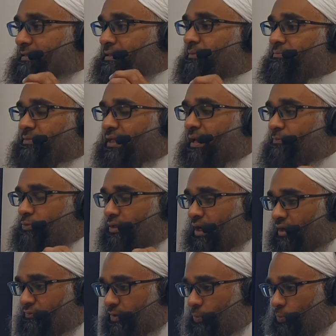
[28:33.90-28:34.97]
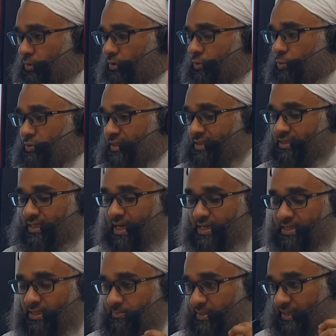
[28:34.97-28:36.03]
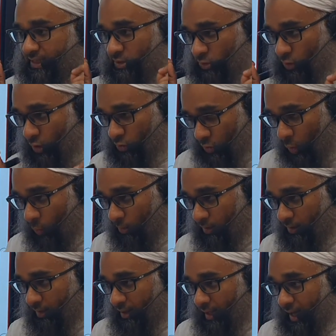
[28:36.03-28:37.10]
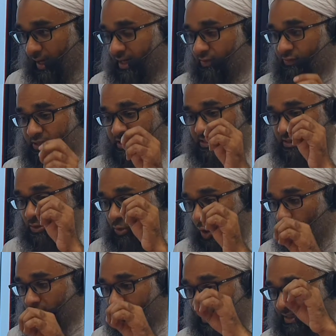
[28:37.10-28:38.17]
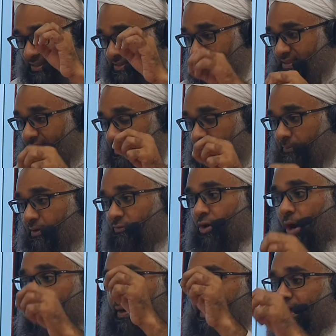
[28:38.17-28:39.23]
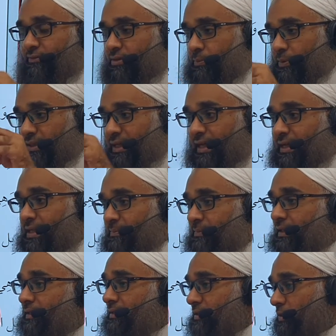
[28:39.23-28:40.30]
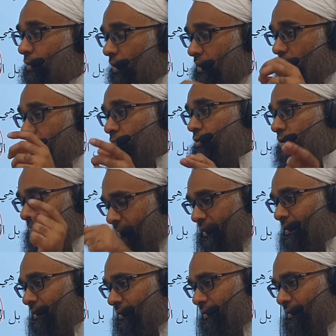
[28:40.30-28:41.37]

sometimes you have a word whose intended meaning is not known. And if it is not understandable of a bayan from the mutakallim, this is called mujmal.